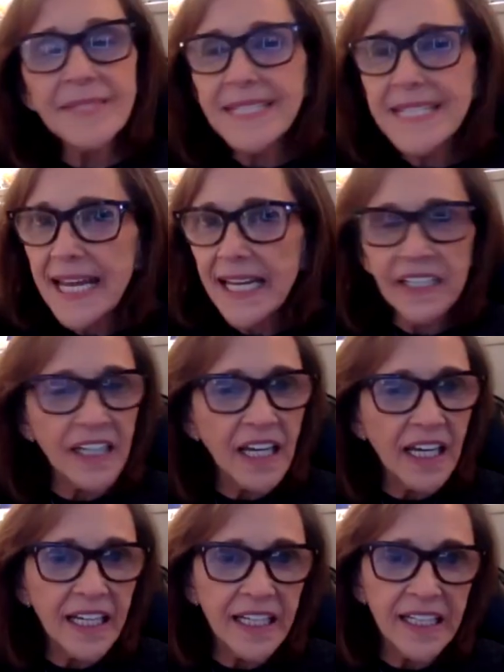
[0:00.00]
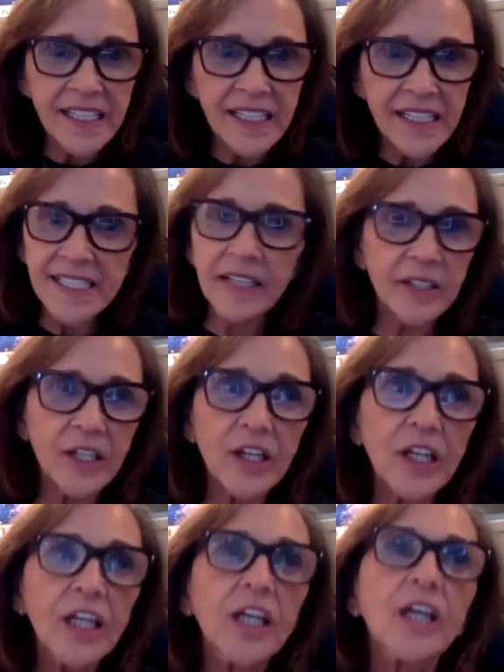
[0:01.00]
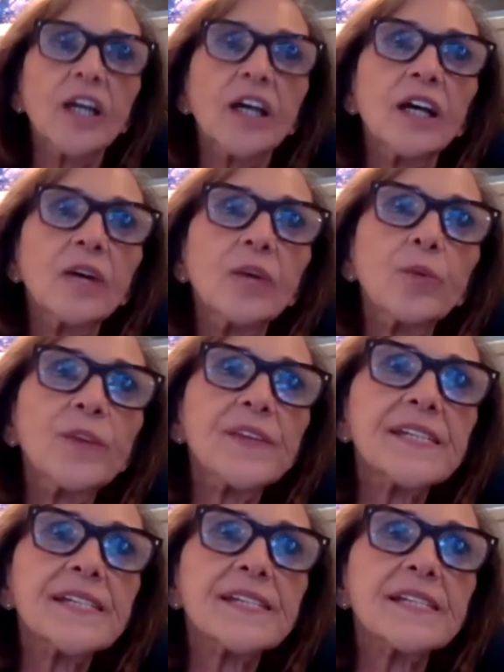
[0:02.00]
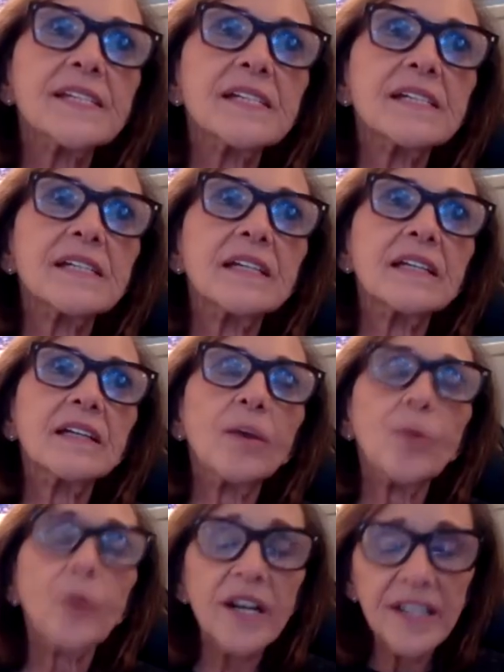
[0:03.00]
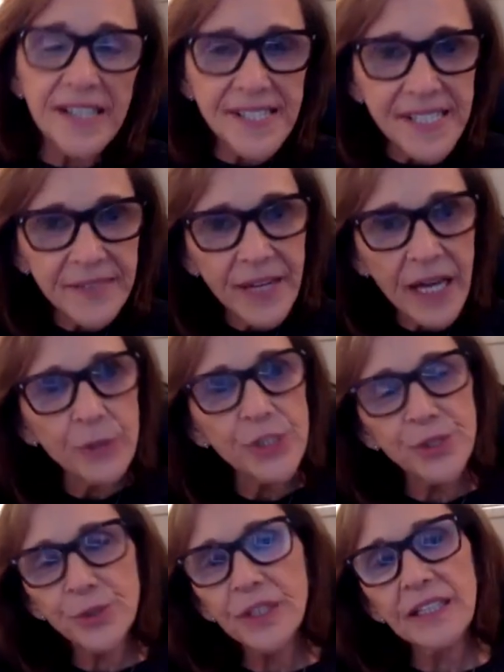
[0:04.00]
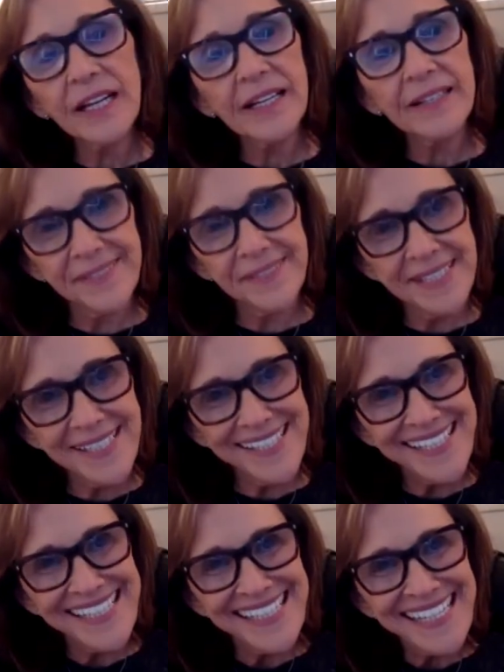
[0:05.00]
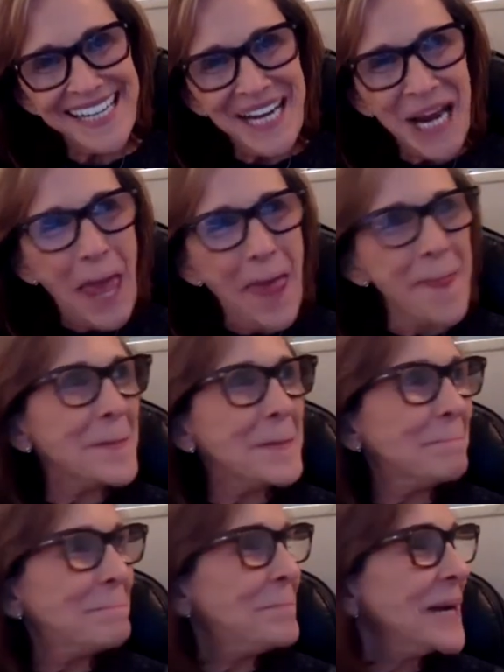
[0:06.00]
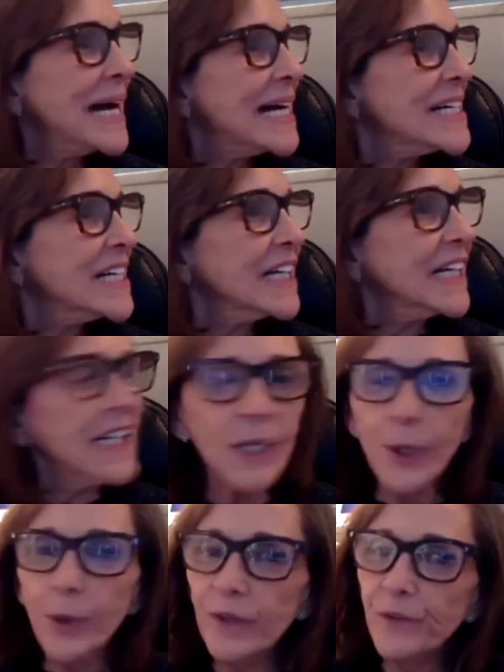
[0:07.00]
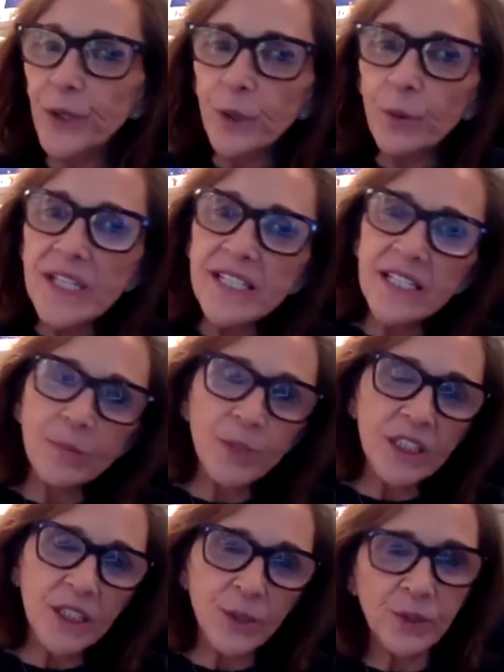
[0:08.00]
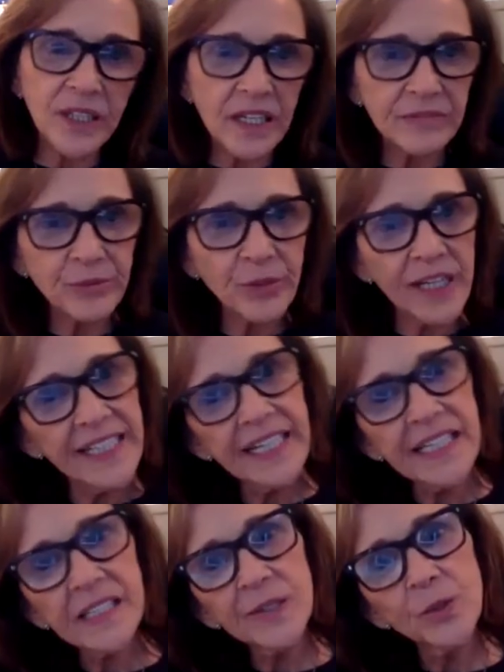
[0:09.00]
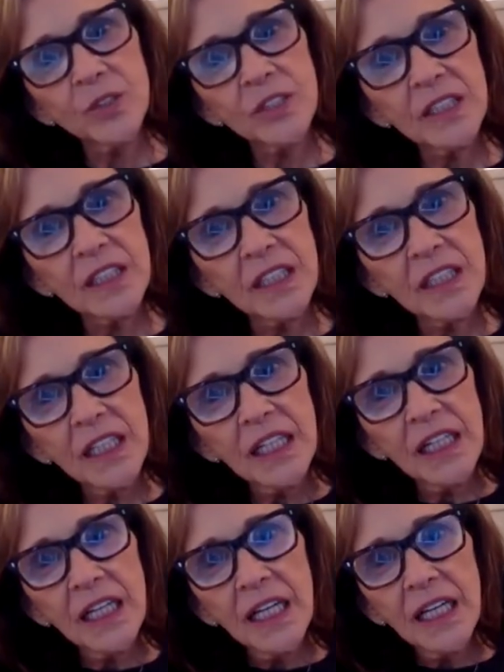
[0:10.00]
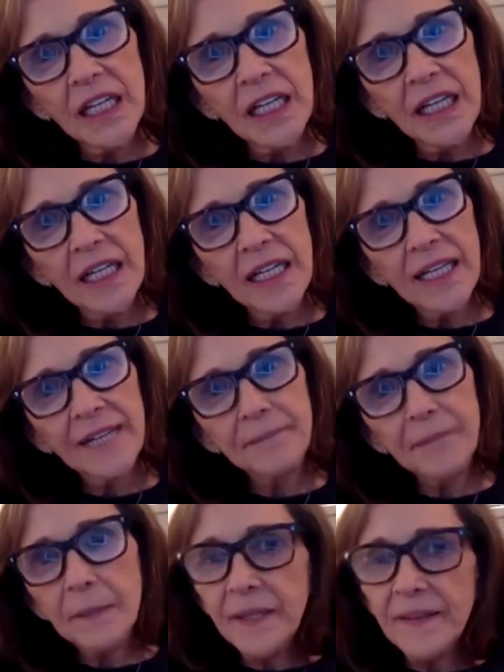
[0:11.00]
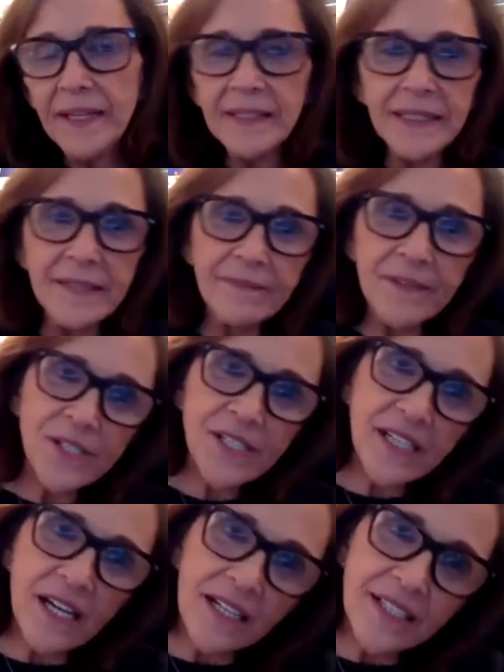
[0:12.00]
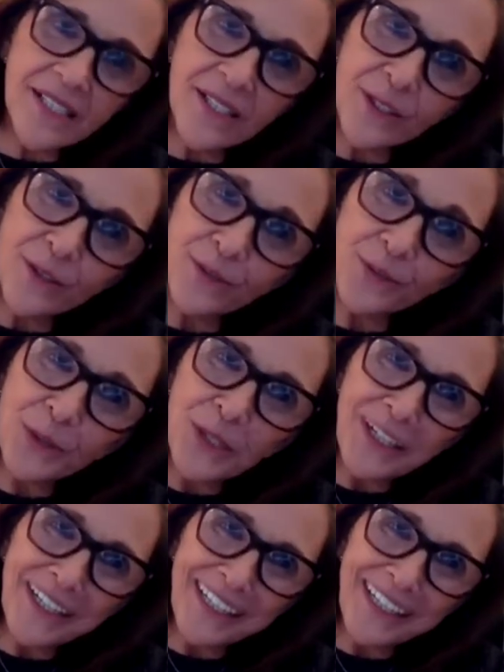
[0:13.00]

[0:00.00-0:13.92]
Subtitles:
day and night together with this awareness of how short life is. But, if you're with someone you love right now, and maybe they leave their socks on the floor,